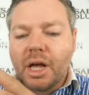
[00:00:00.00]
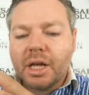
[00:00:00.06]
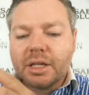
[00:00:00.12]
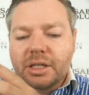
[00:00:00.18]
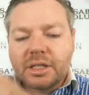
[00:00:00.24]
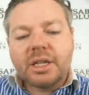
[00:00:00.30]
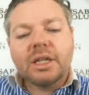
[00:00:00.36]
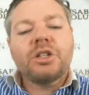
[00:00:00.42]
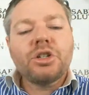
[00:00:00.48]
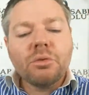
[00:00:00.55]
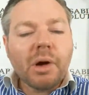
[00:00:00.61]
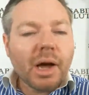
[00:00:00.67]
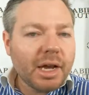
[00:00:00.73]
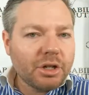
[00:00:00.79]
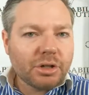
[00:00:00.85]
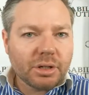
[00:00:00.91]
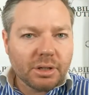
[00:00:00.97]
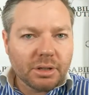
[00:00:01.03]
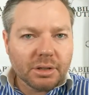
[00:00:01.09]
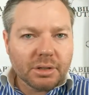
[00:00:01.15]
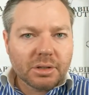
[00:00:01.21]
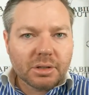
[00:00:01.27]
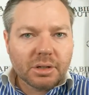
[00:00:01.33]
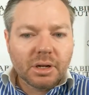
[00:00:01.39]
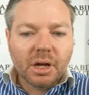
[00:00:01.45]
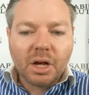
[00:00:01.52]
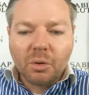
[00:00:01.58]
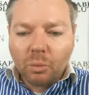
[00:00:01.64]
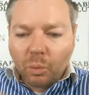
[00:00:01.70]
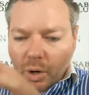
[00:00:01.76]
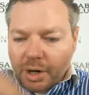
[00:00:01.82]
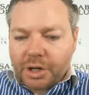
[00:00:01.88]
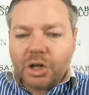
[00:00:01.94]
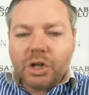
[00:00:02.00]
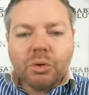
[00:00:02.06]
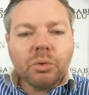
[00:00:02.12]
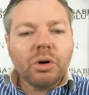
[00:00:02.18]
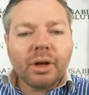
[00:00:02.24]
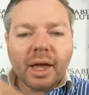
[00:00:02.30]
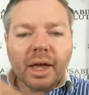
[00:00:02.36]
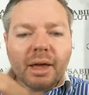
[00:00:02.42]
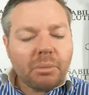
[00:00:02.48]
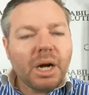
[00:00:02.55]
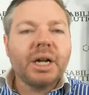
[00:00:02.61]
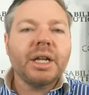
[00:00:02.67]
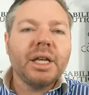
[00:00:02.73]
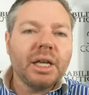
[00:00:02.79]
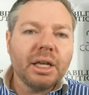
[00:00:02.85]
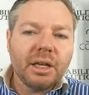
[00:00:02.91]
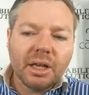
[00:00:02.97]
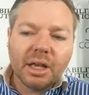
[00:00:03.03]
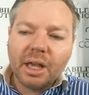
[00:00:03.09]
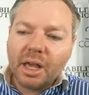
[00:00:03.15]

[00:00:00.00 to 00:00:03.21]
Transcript: situations where you will get money